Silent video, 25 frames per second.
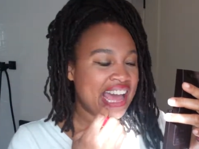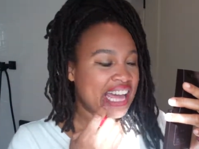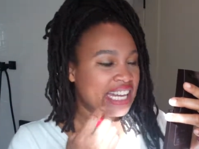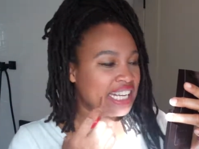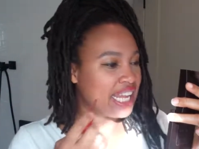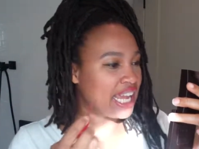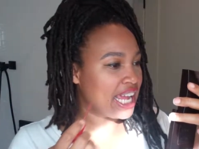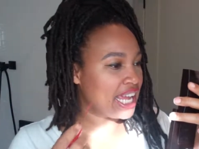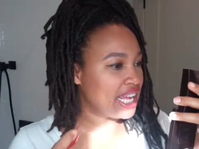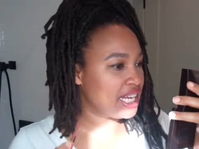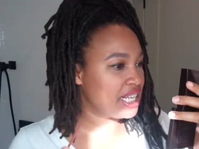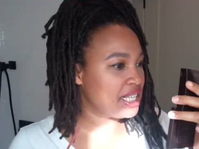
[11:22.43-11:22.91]
The
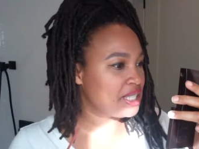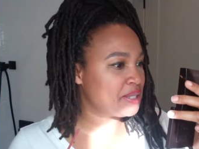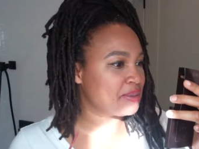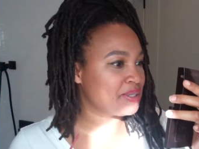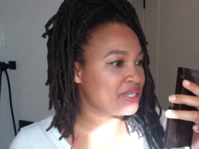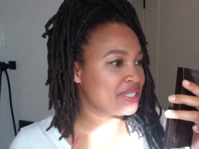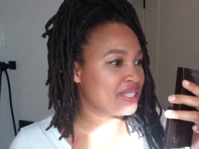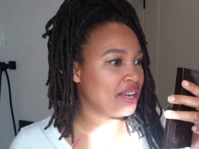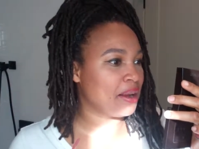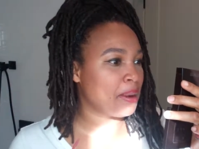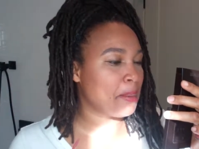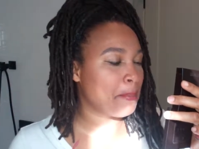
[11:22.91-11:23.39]
80s
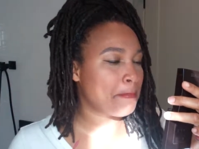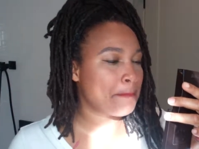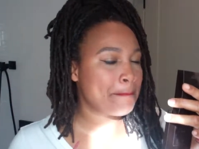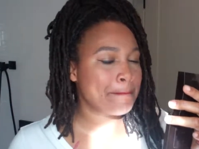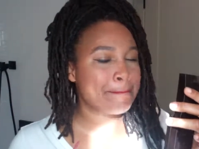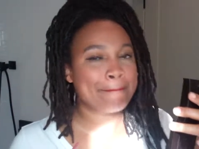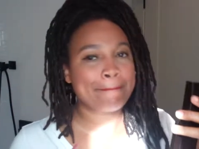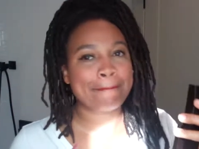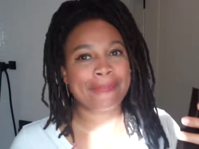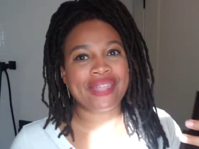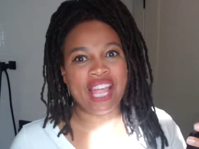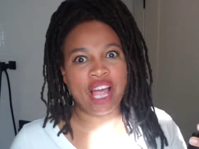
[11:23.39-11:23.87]
was,
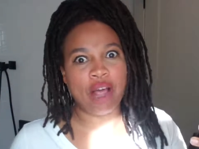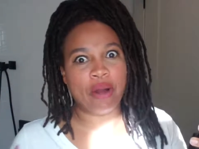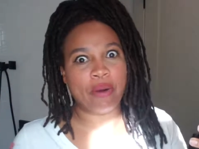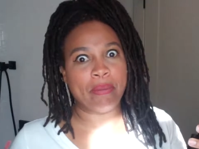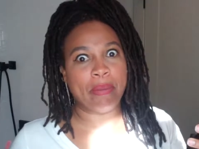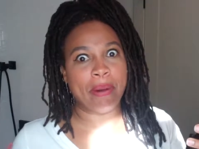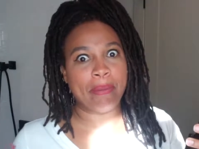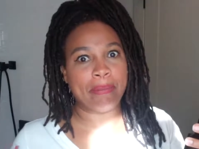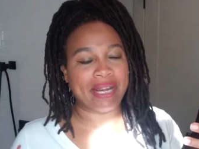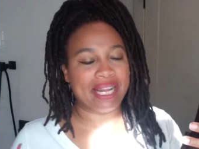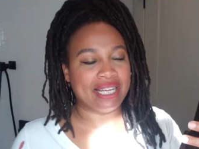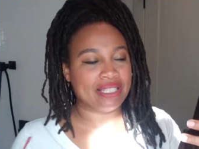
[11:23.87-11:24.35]
y'all
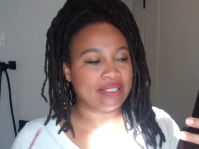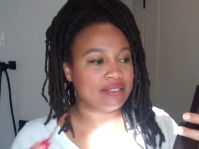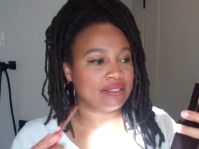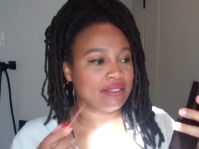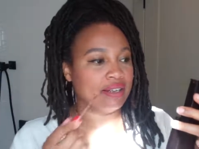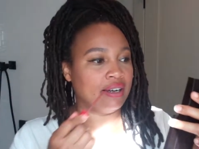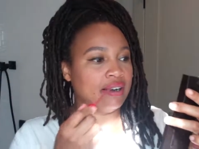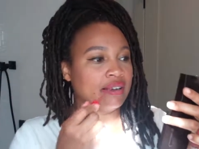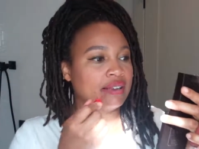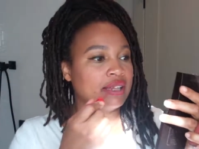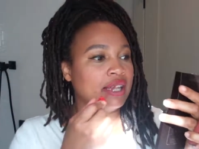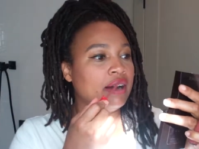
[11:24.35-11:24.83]
remember that
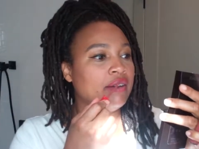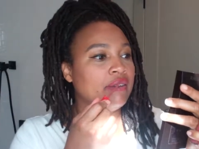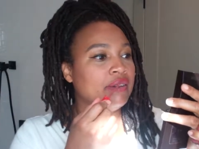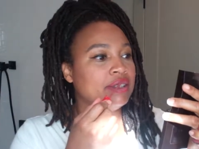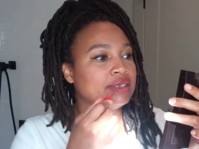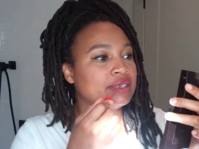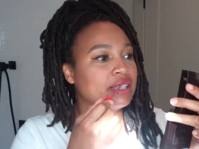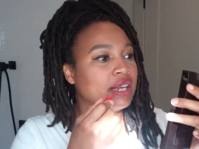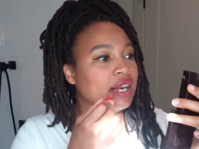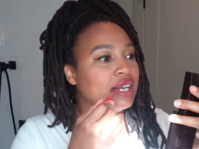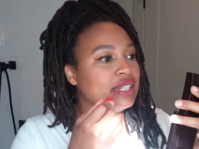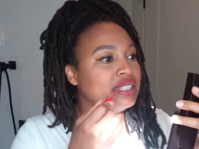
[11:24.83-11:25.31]
song. That
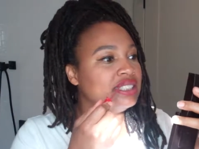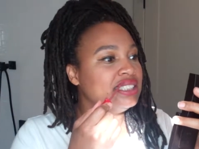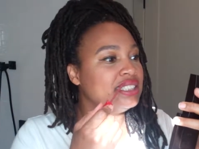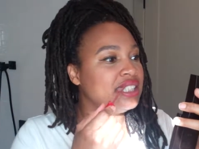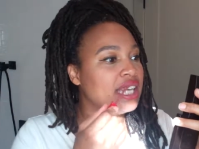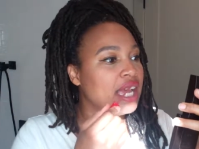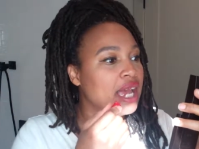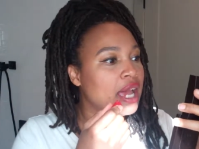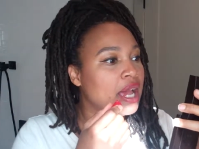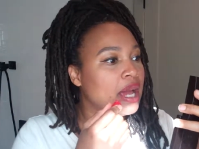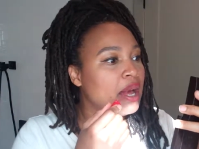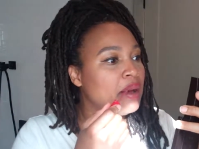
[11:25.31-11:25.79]
was our
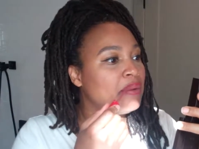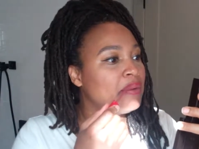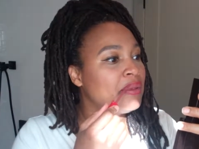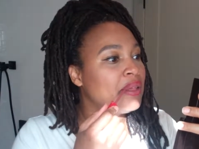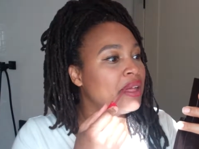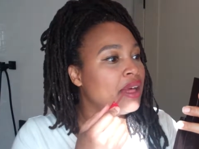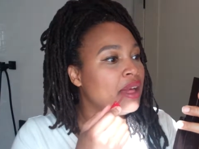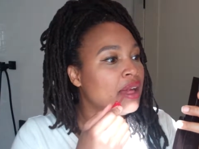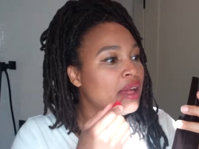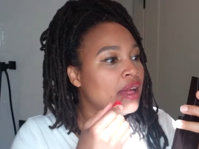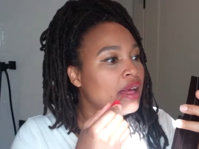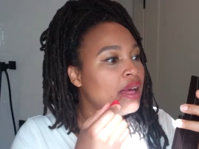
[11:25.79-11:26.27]

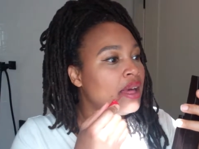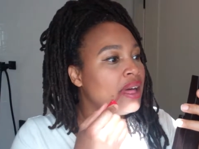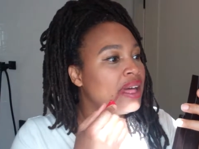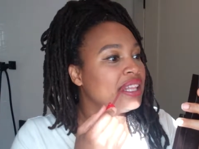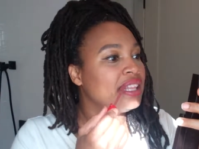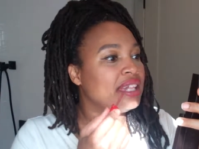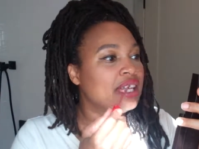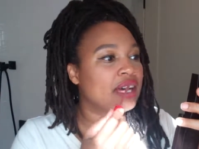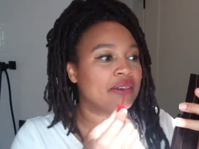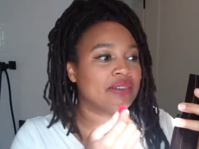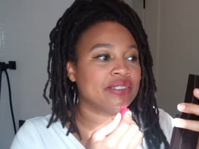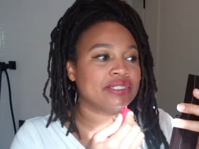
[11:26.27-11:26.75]
jam.
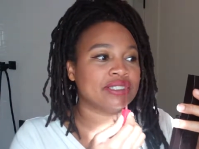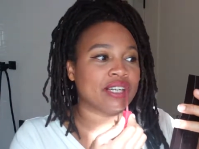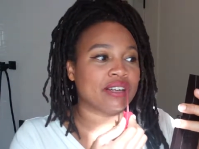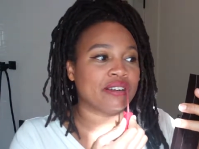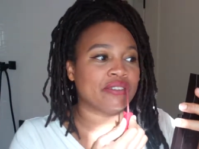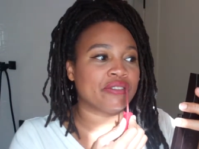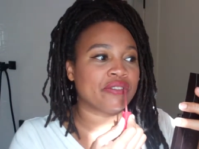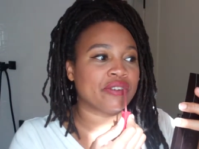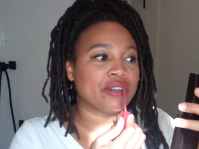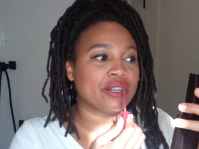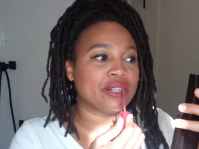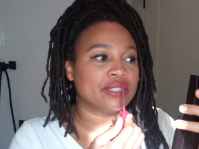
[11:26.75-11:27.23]
That was our
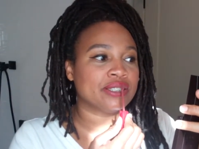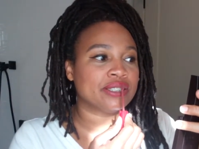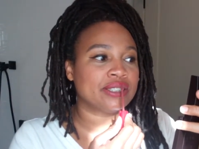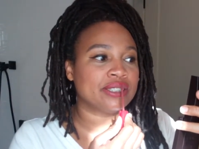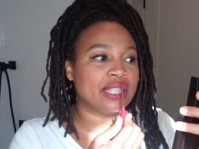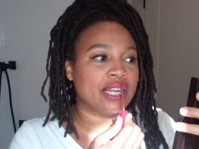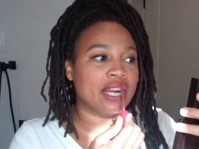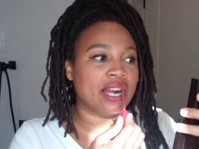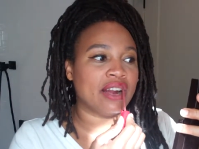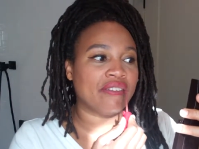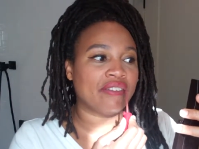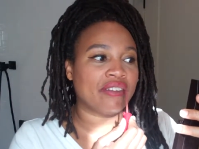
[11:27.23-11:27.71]
first
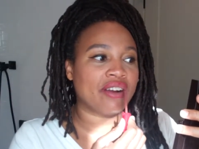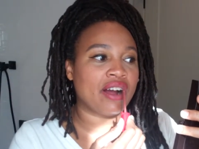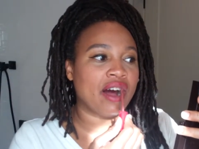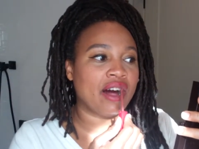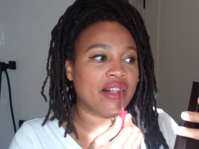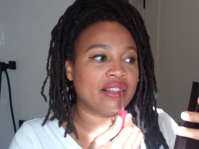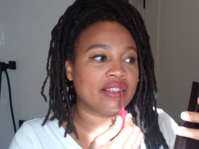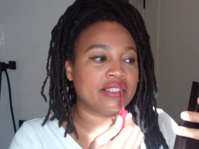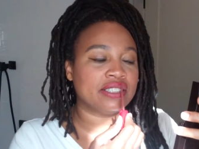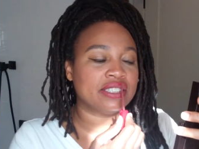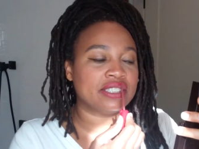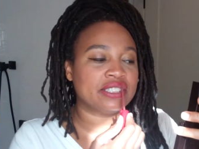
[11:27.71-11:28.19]
year of
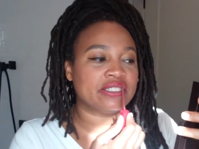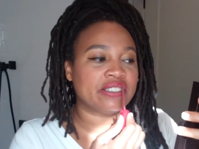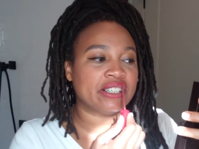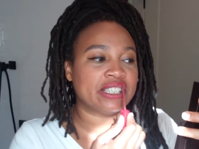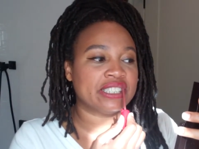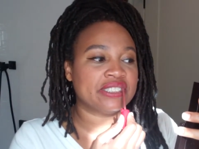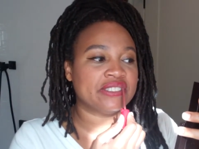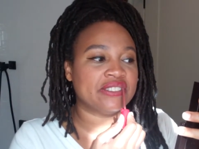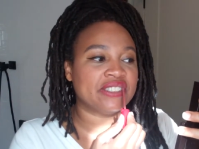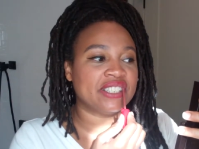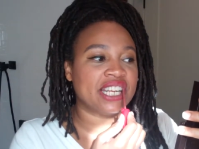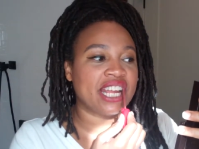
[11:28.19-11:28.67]
college,
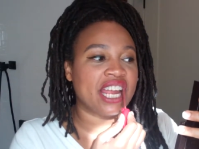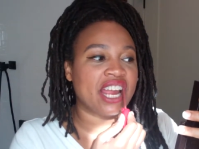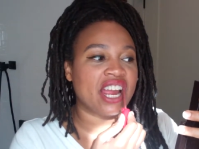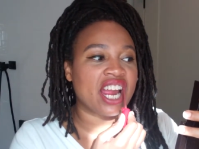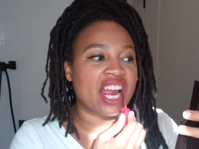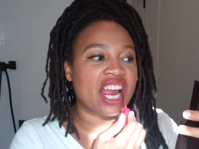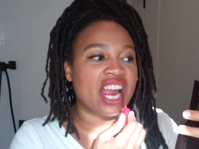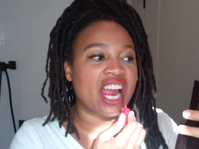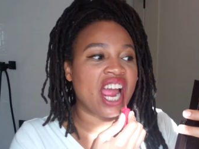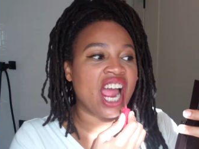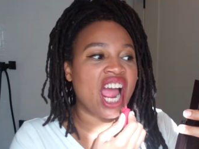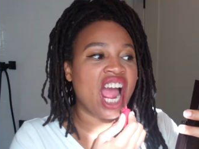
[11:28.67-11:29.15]
freshman
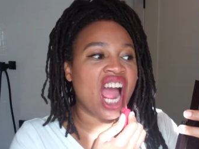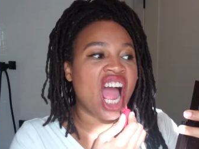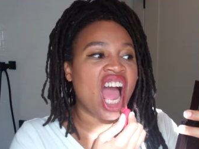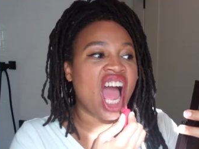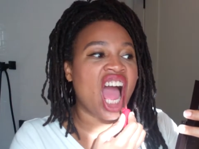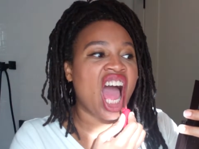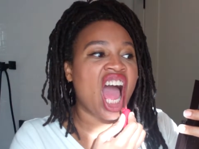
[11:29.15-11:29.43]
year.